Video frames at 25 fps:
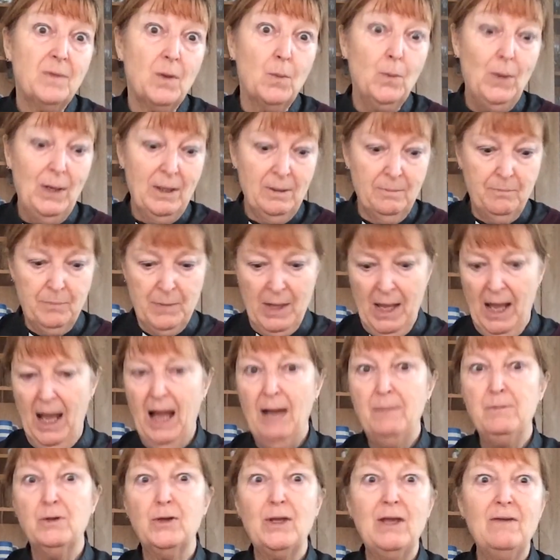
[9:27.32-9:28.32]
Well,
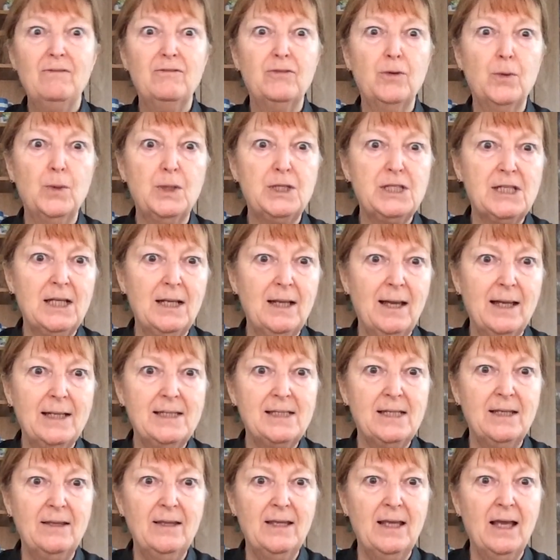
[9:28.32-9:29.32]
I'm looking forward to
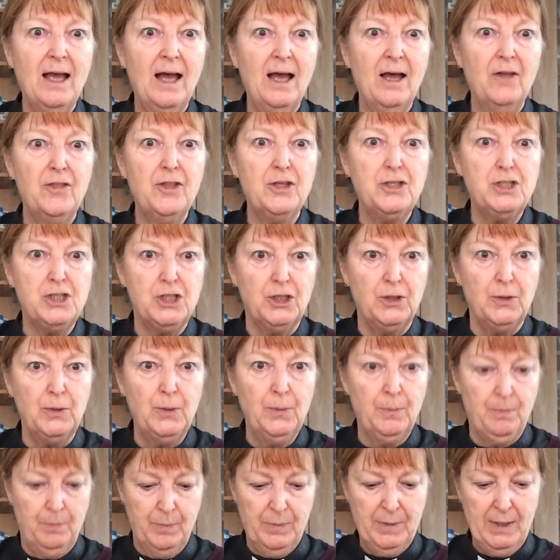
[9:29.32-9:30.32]
lighting the other
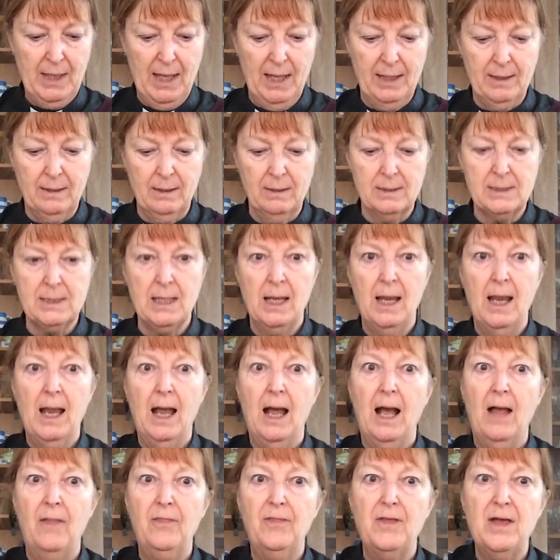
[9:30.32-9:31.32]
two candles
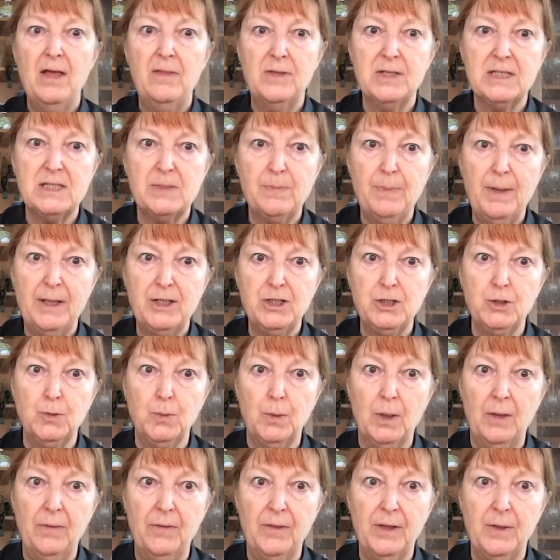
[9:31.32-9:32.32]
and then the
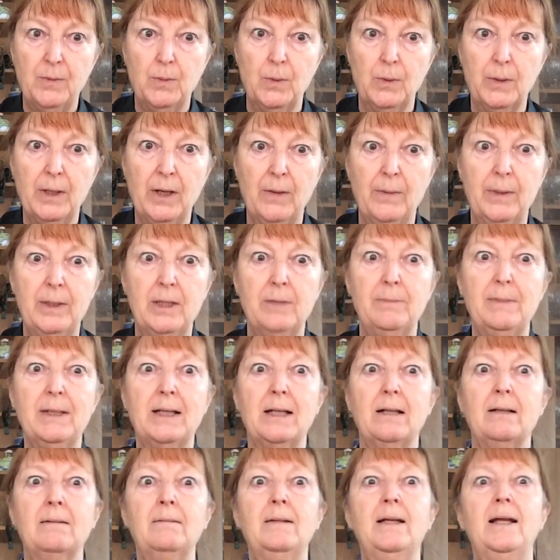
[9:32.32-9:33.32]
special one that will go in the
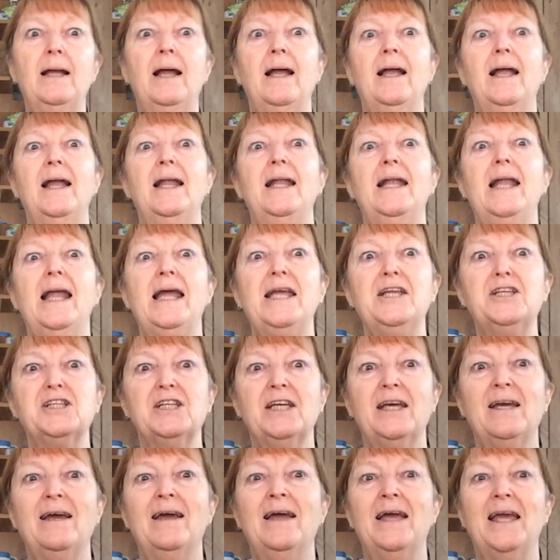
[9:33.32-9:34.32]
middle
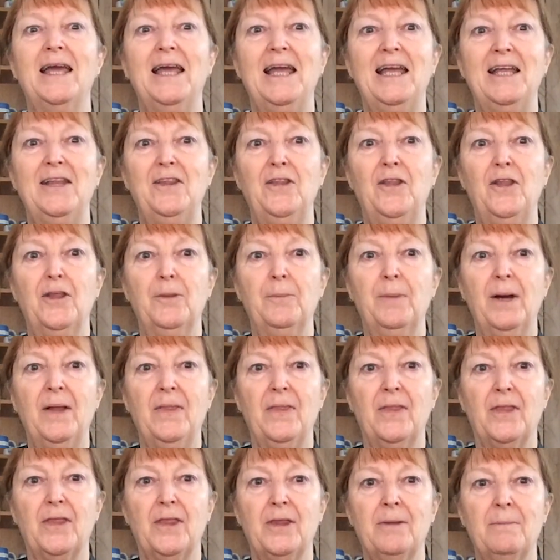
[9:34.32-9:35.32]
later in the
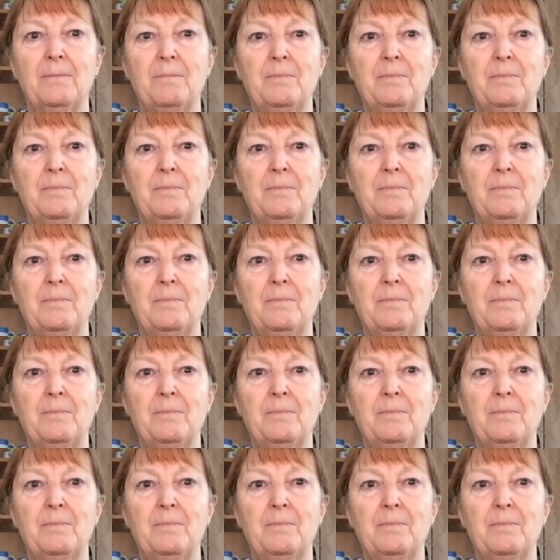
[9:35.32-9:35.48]
month.